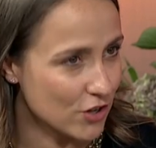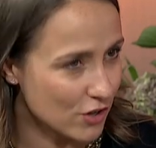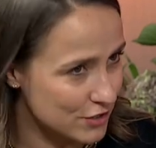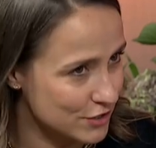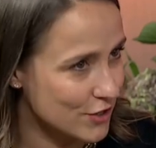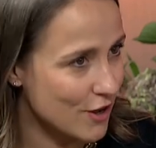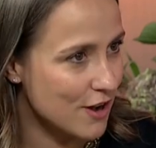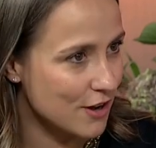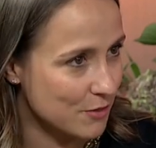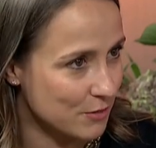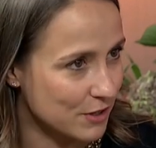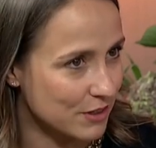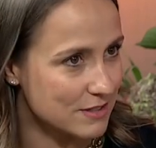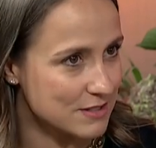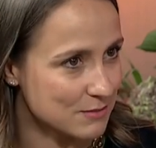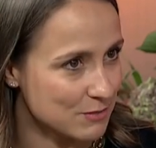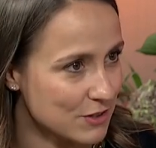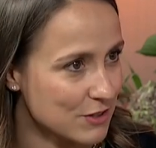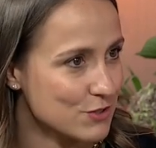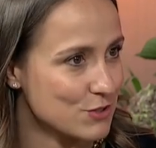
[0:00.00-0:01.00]
talk with
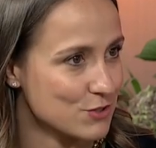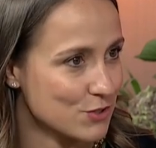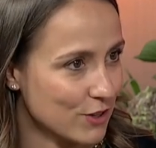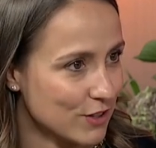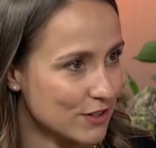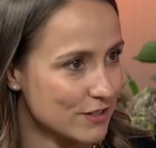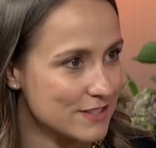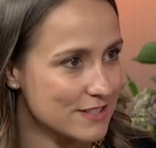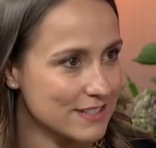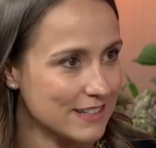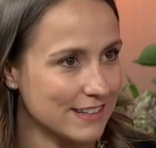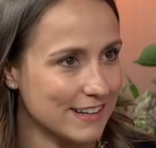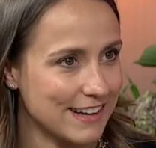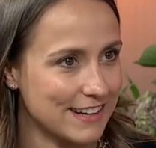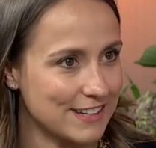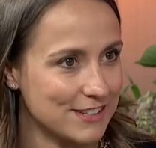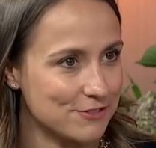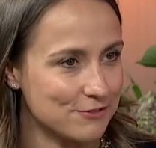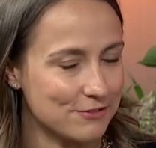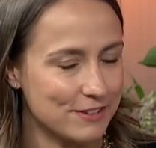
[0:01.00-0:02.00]
some of the stars and mm-hmm.
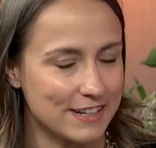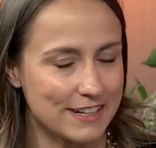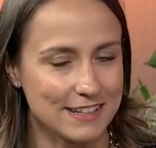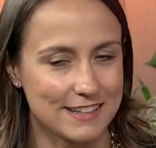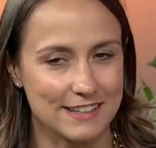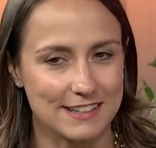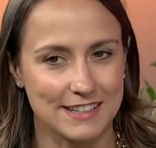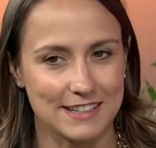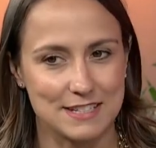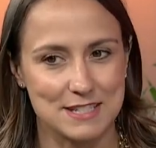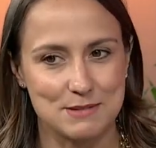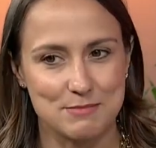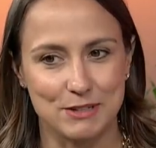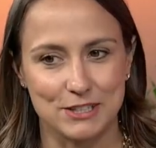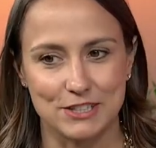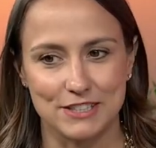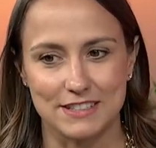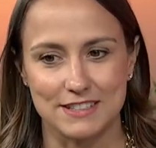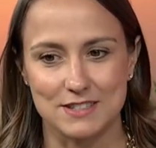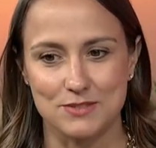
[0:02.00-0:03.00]
kind of uh,
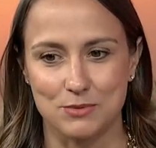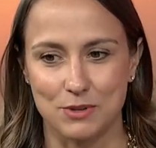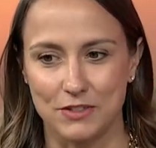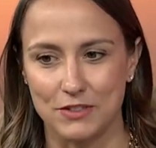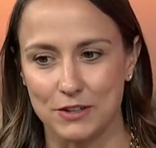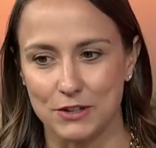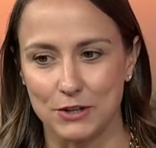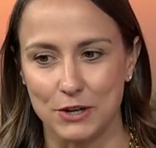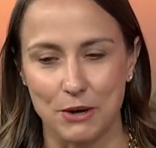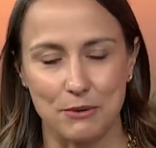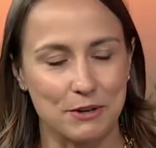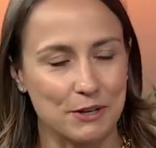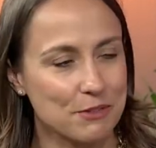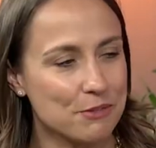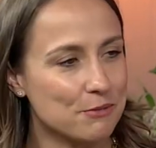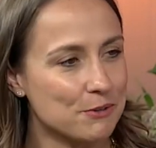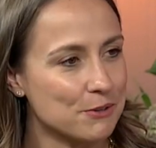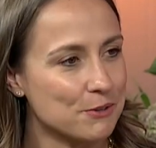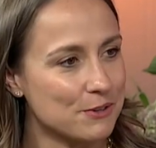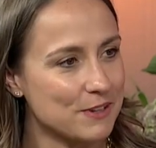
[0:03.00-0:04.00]
experience what they're going
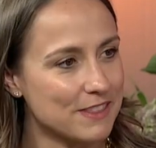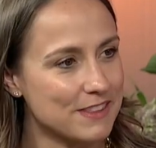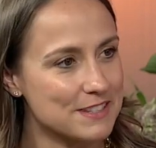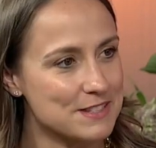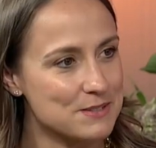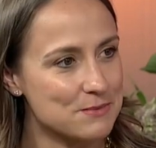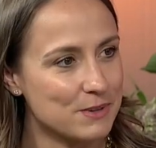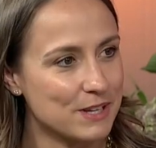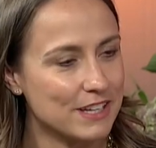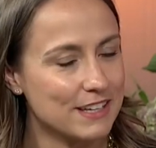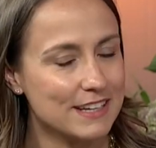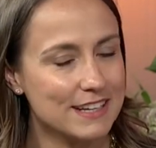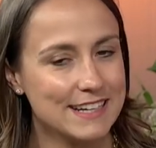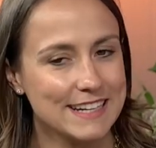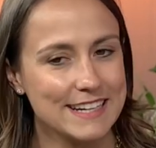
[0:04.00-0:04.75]
through in this week.